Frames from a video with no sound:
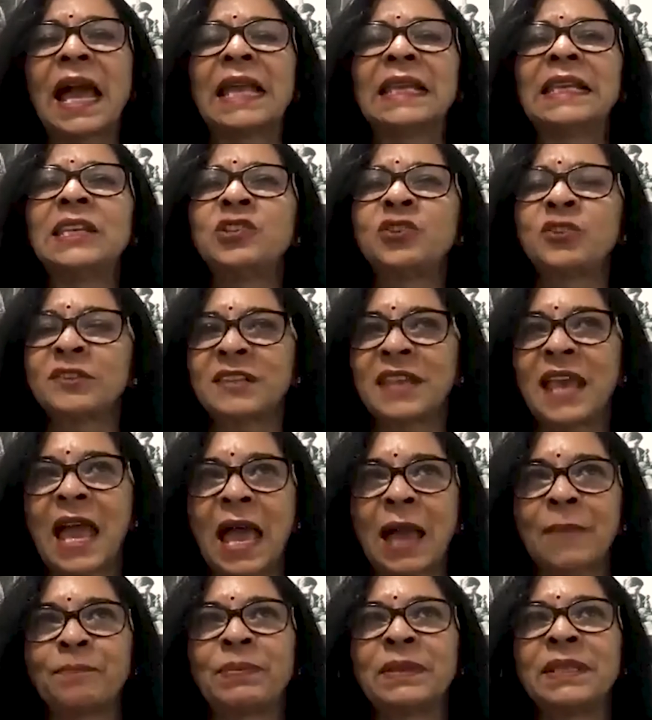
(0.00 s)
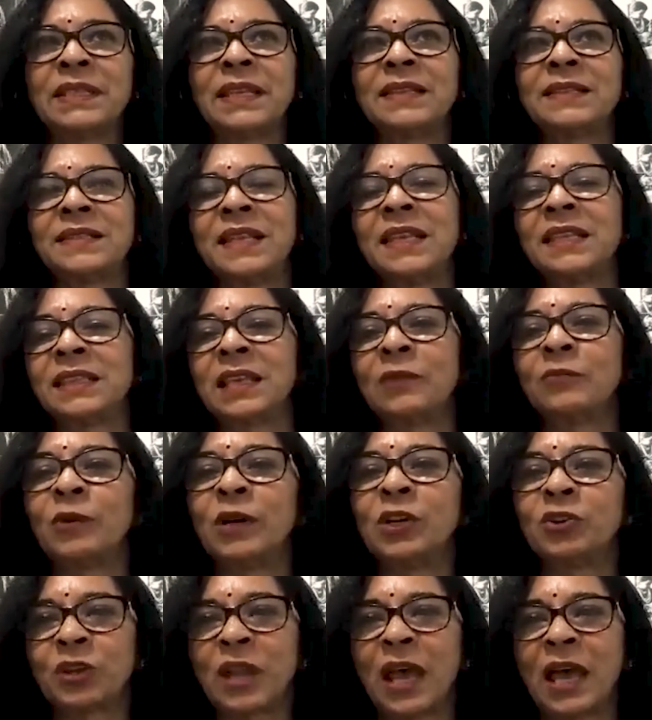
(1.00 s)
And it just happened that Sita
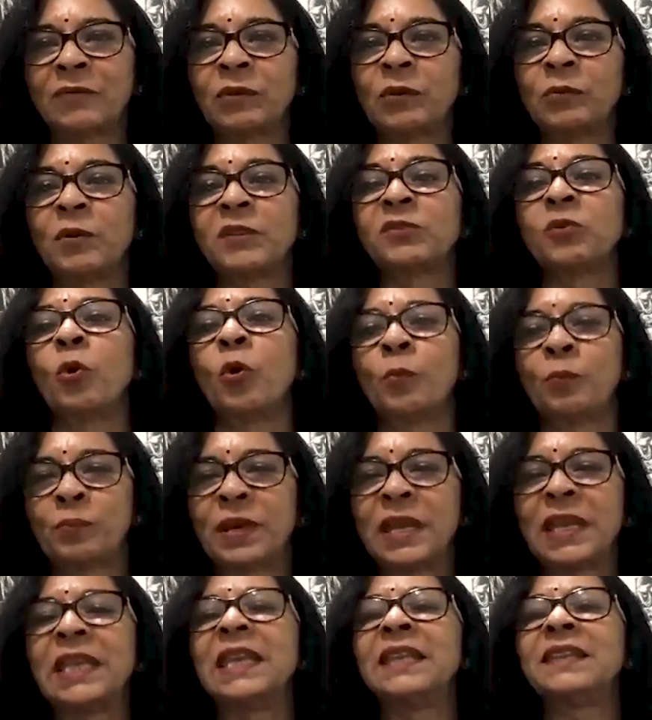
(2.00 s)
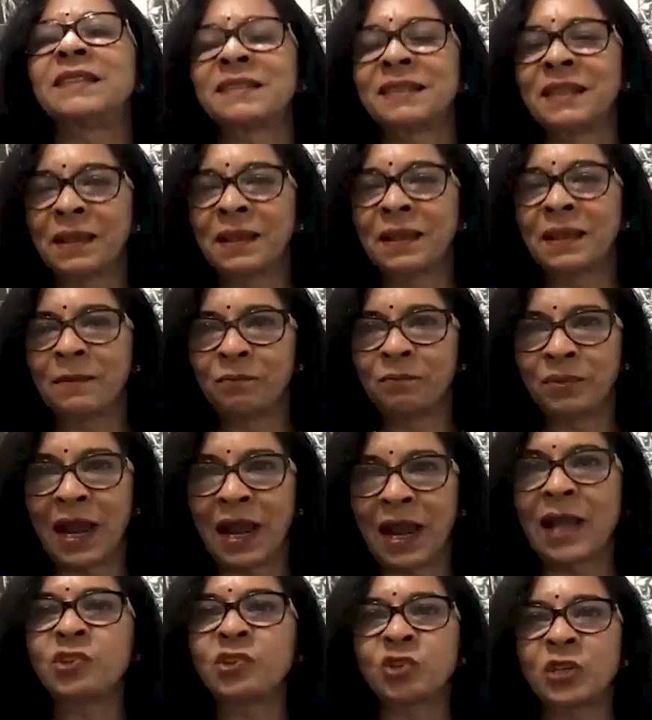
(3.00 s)
World Travel was opening its
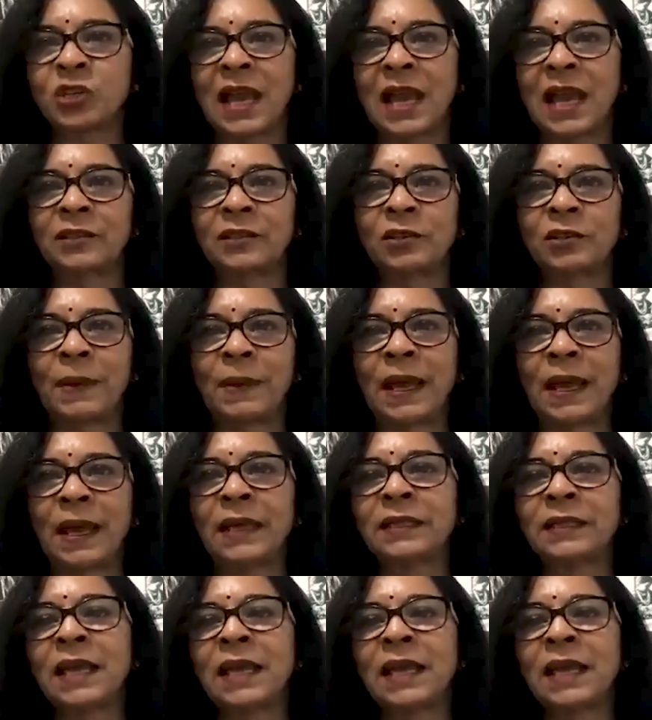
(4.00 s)
branch in Hyderabad.